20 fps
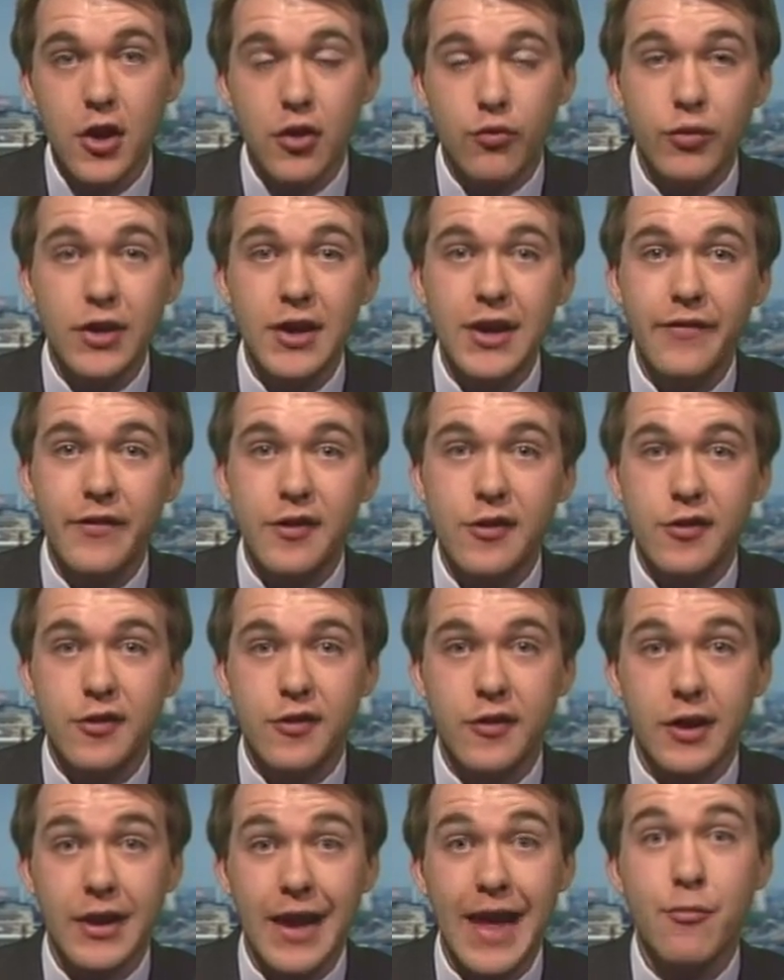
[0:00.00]
Really, this is
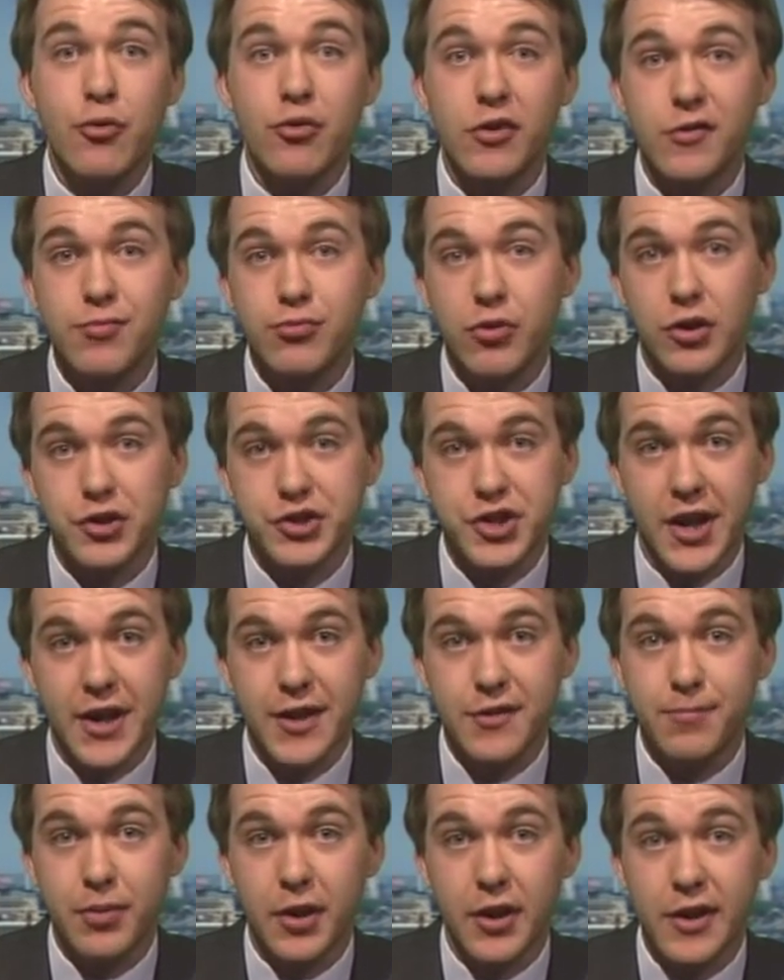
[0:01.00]
a glamorous
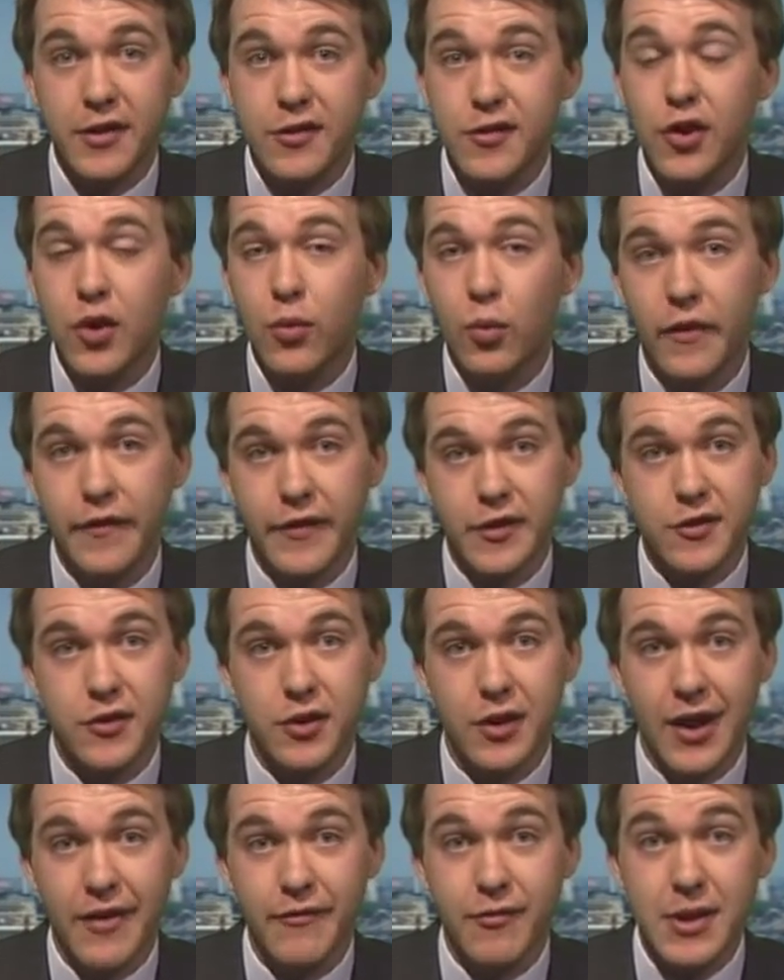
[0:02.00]
project, but it's not one that's going
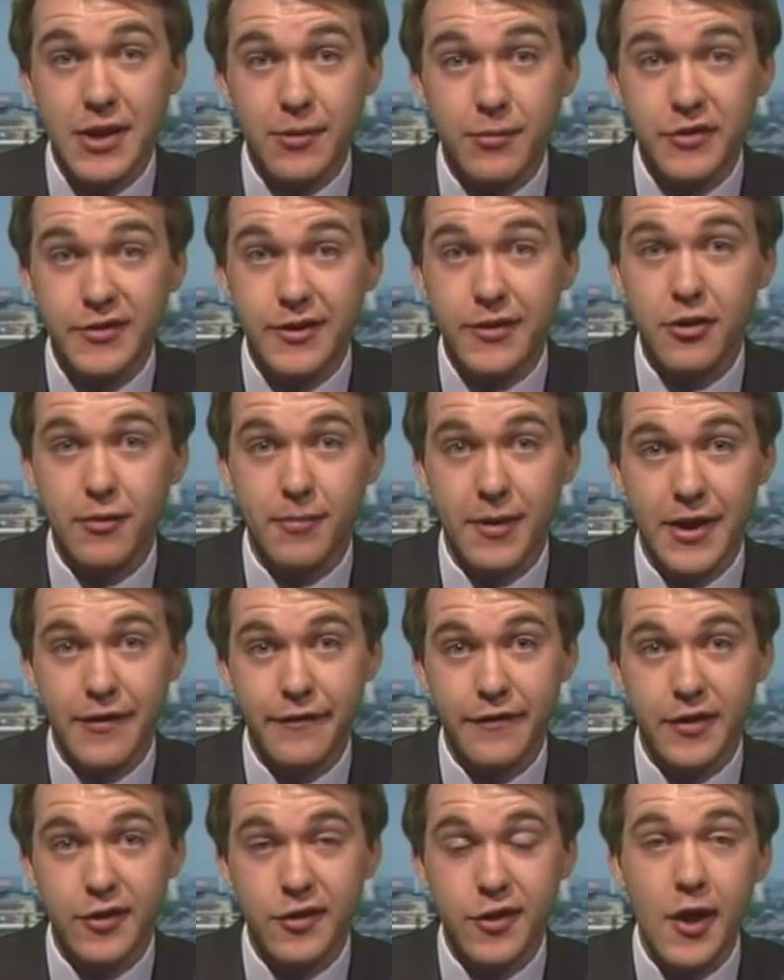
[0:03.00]
to have many material
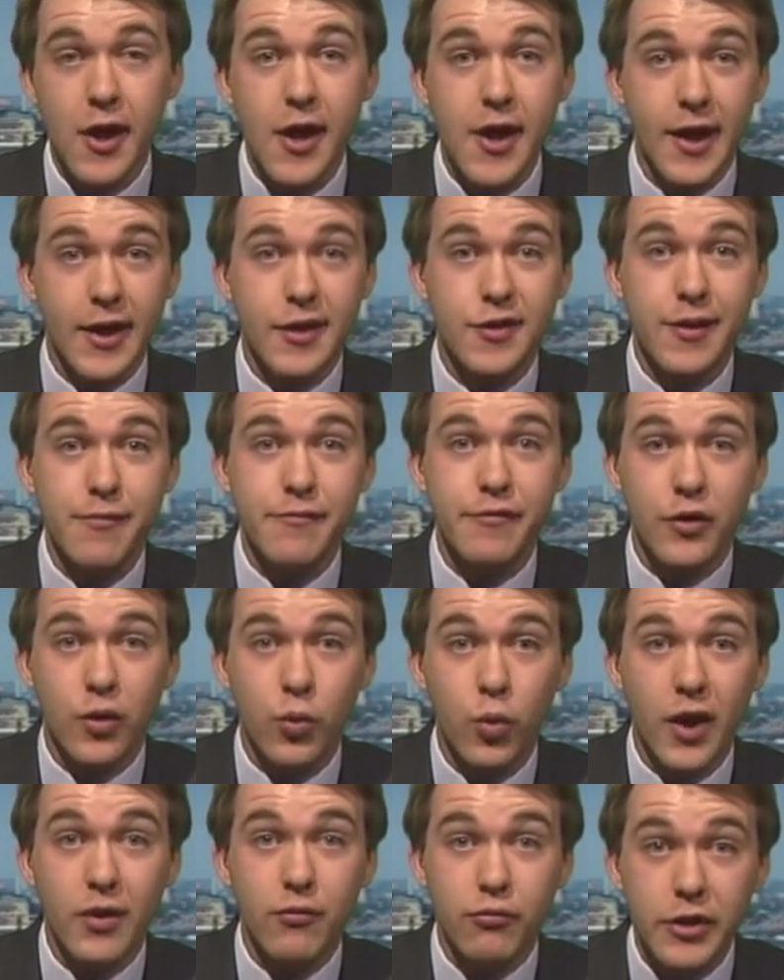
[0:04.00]
benefits, except for
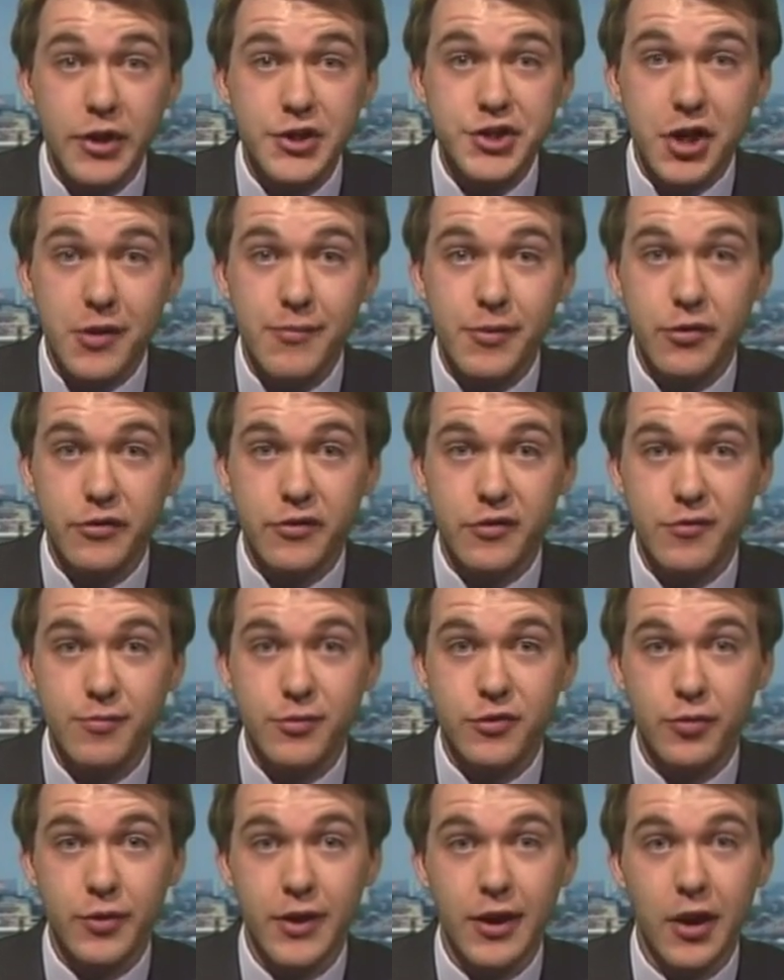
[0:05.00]
quite rich commuters
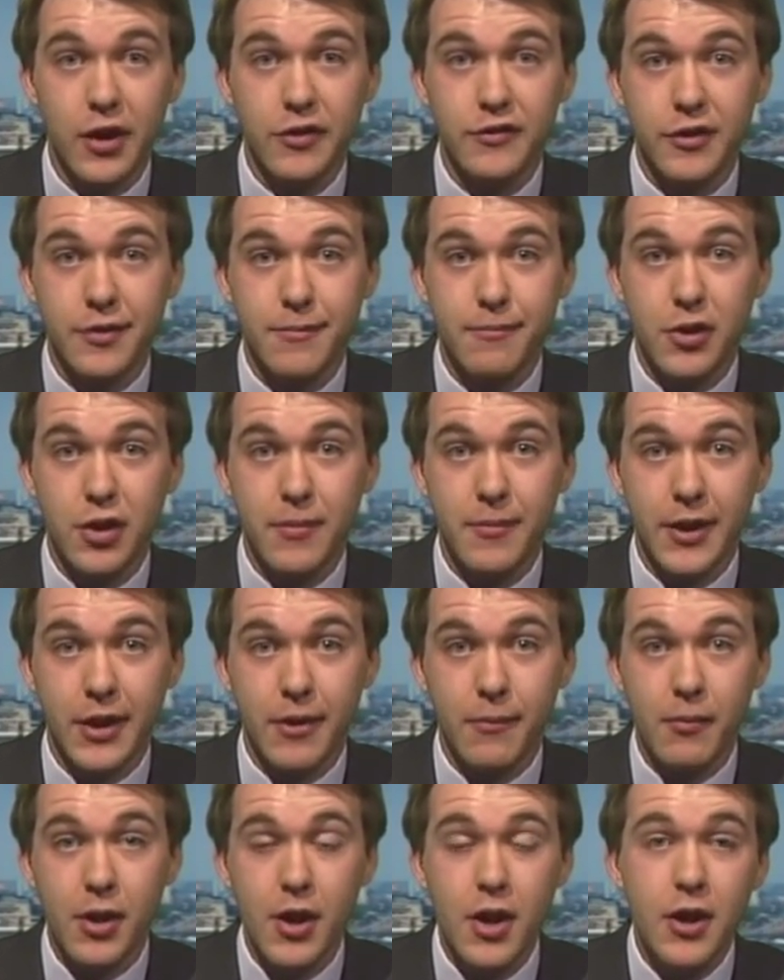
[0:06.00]
between London and
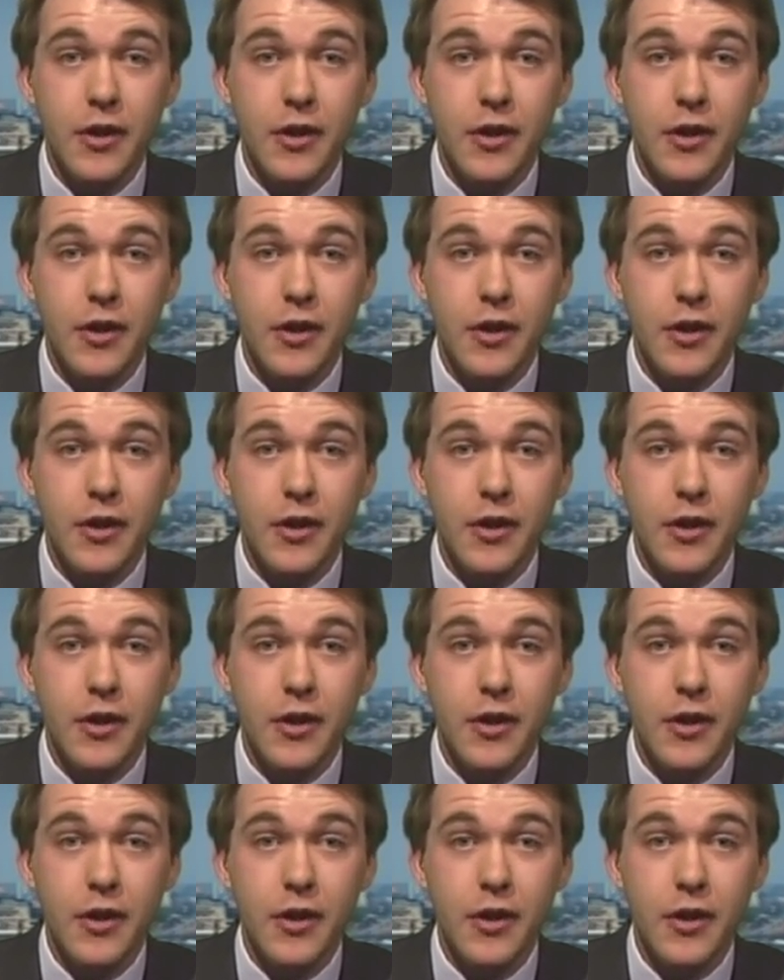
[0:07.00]
Birmingham.